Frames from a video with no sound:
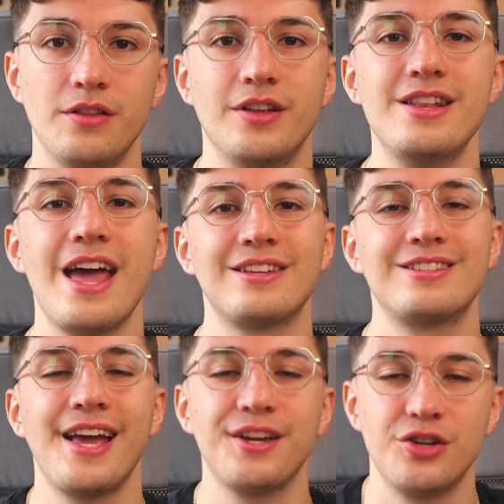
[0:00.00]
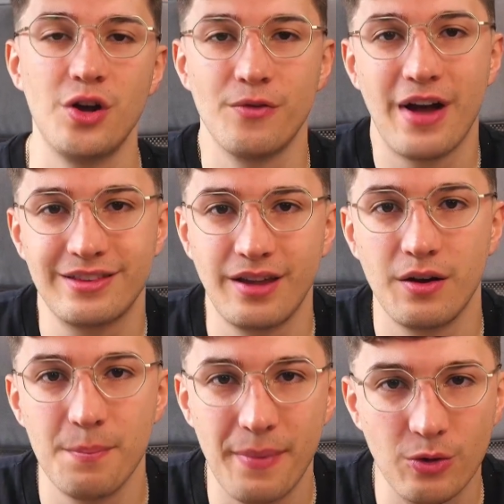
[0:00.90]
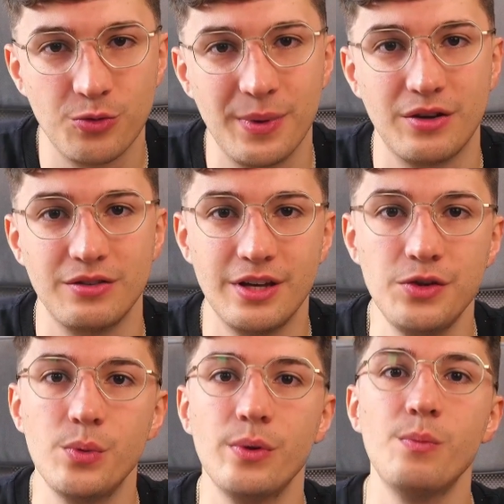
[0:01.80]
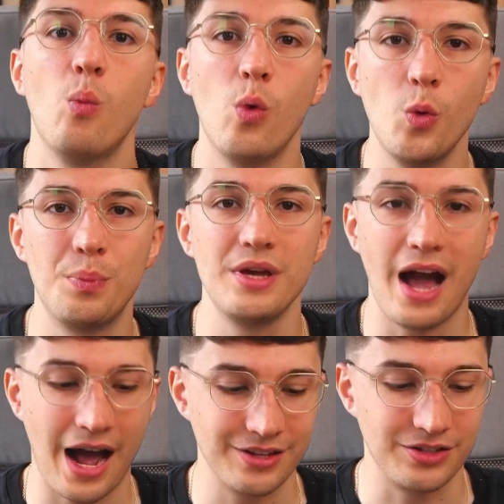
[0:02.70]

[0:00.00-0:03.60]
The next section of our Tannenbaum Schmidt Continuum will be our